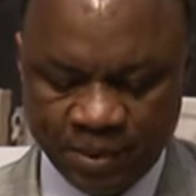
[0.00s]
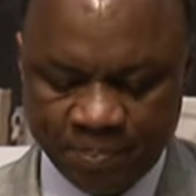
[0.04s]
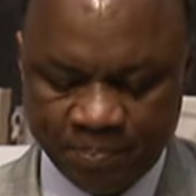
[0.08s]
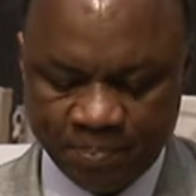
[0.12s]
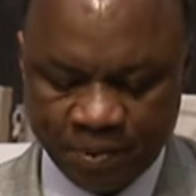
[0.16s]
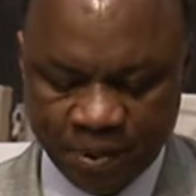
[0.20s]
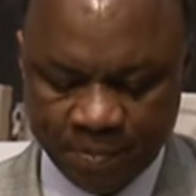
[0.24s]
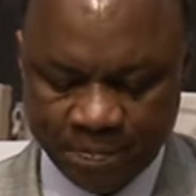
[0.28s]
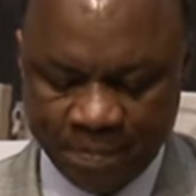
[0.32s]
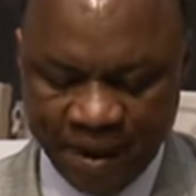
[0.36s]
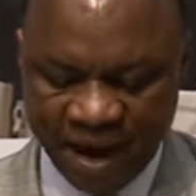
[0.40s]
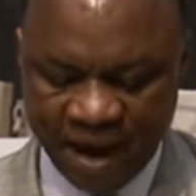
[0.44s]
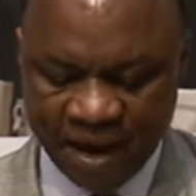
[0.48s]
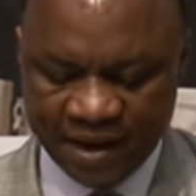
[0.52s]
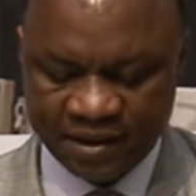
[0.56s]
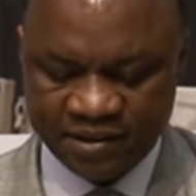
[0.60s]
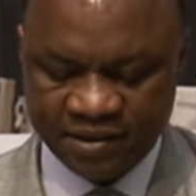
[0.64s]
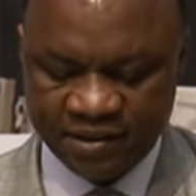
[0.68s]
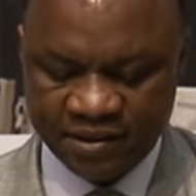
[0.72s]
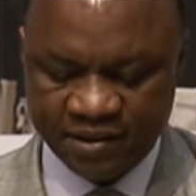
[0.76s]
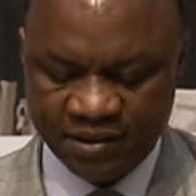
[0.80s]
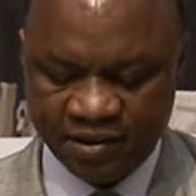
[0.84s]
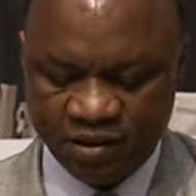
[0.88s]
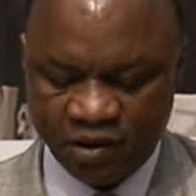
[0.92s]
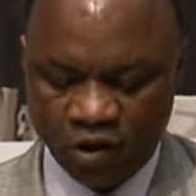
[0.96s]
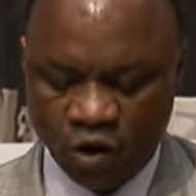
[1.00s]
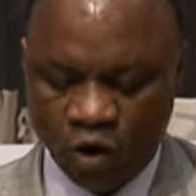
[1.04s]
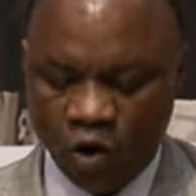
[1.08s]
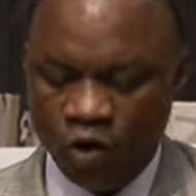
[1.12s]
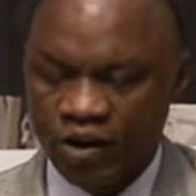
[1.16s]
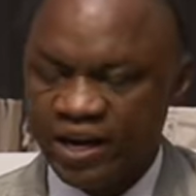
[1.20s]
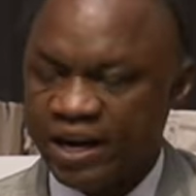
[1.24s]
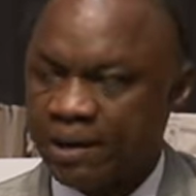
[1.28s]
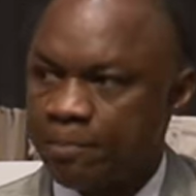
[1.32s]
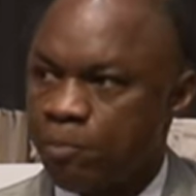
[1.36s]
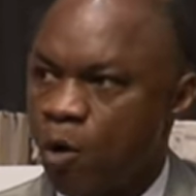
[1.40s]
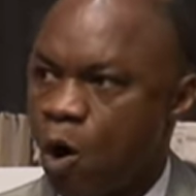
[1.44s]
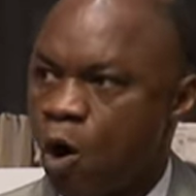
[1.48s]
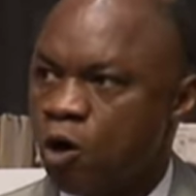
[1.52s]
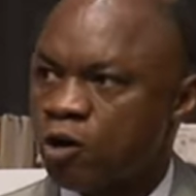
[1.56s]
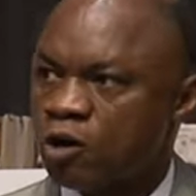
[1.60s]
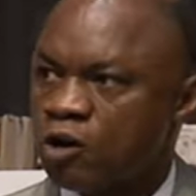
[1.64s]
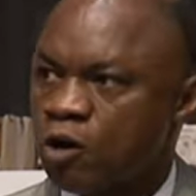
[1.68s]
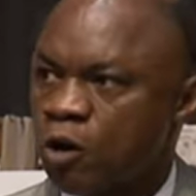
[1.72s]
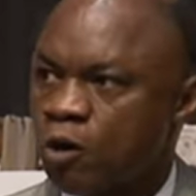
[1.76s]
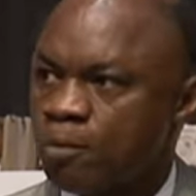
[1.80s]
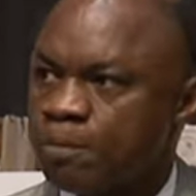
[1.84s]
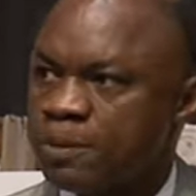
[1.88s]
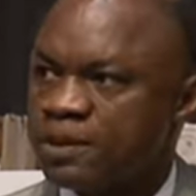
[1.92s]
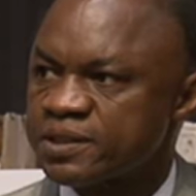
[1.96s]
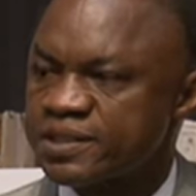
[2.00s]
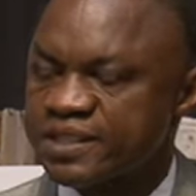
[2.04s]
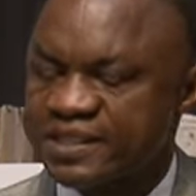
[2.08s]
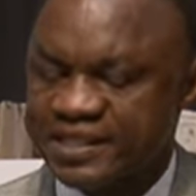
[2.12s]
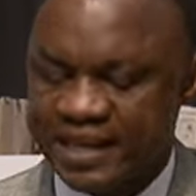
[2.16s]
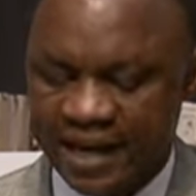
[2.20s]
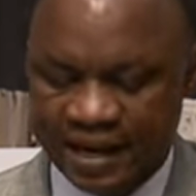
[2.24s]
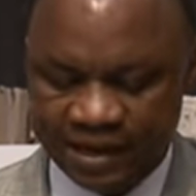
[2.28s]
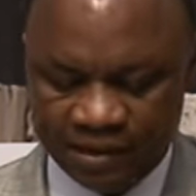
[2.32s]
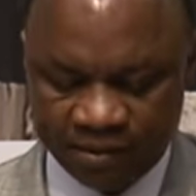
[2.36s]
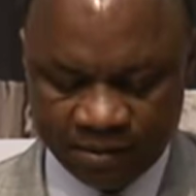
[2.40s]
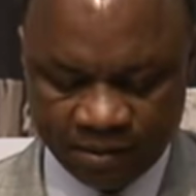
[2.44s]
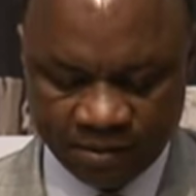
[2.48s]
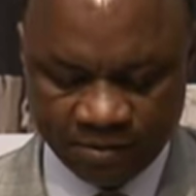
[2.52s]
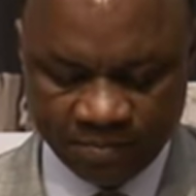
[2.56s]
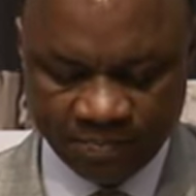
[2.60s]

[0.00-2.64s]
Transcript: prepared on a more global scale.